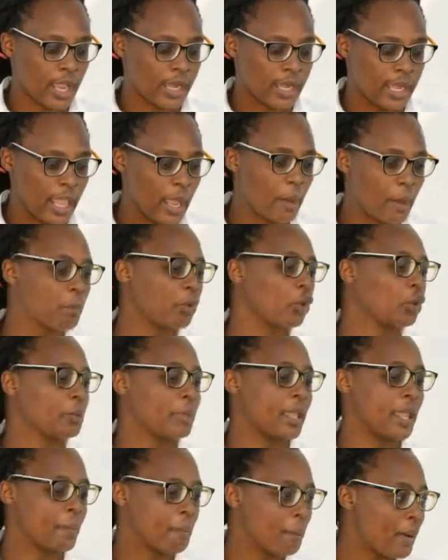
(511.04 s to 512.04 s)
enable
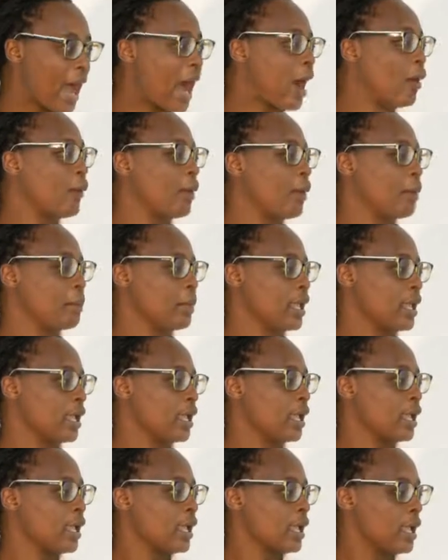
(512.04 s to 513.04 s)
me, empower
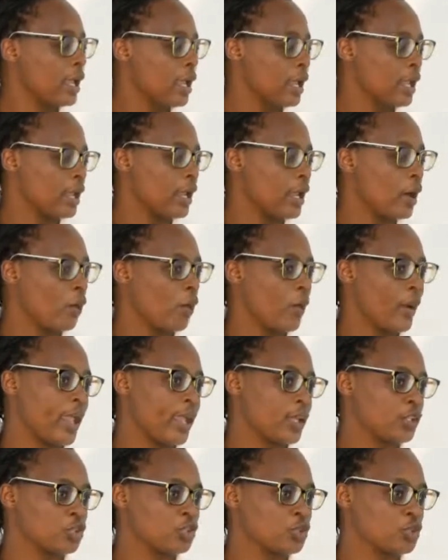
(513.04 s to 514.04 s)
me in a
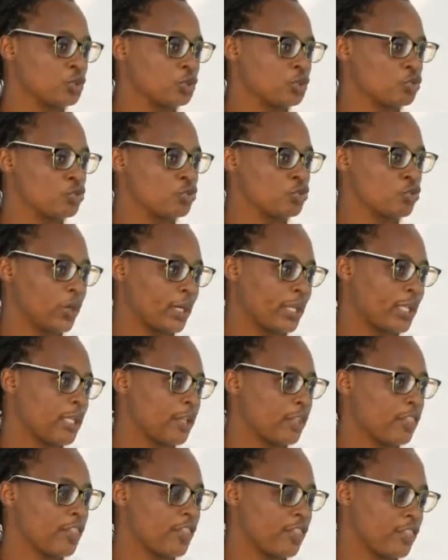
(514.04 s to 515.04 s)
way to
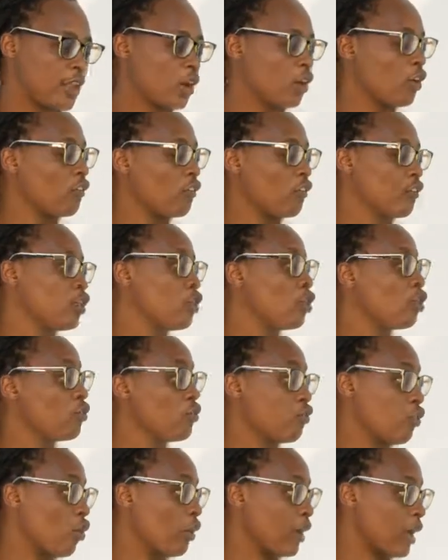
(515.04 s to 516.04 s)
really think of new
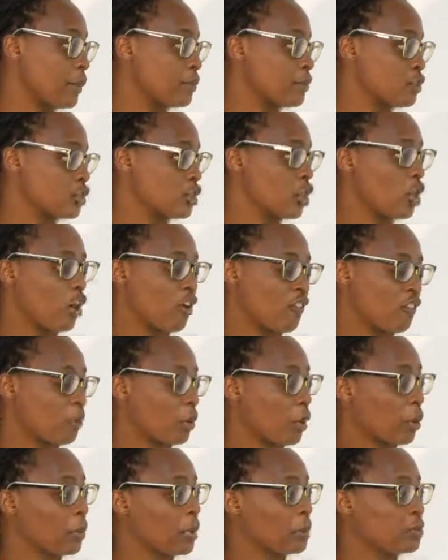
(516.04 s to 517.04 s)
forums of
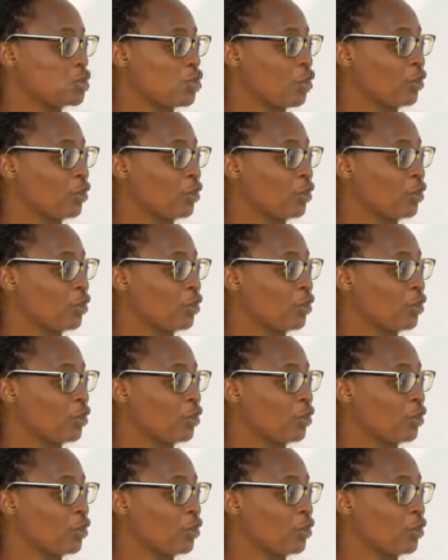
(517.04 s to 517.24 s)
problem